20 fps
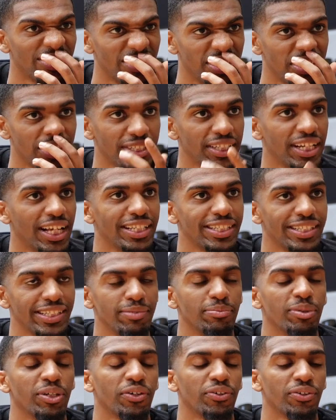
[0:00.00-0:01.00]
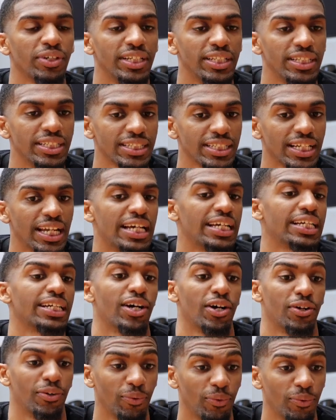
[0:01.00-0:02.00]
When you see that team in green, it's like,
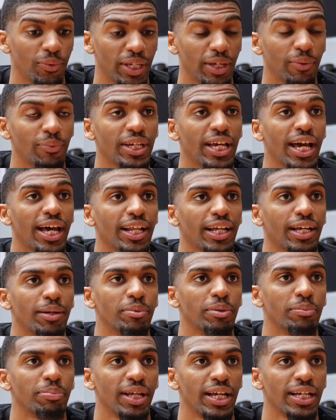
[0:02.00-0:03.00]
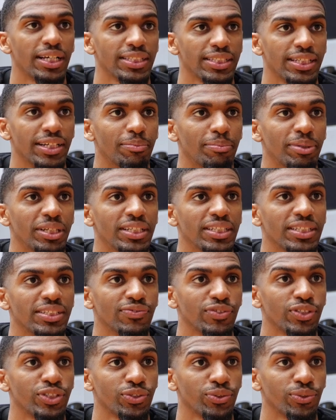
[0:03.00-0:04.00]
oh yeah, we got to come to play because they'll beat us
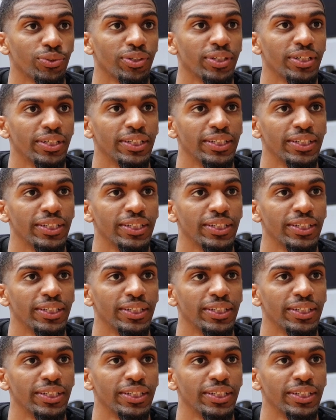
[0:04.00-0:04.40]
for sure.